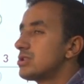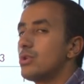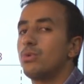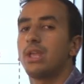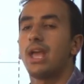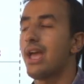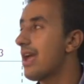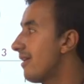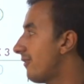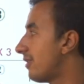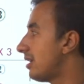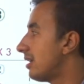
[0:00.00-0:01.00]
So we
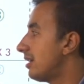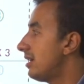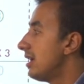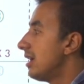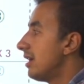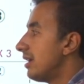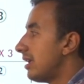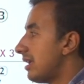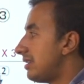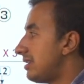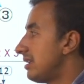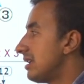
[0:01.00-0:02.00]
have here
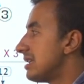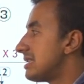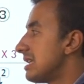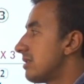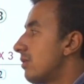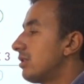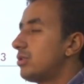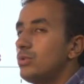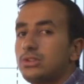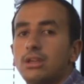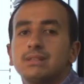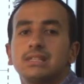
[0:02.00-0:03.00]
18, it's equal to 2
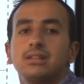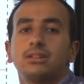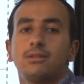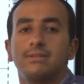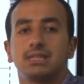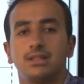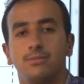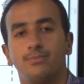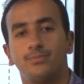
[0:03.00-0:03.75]
times 3 times 3.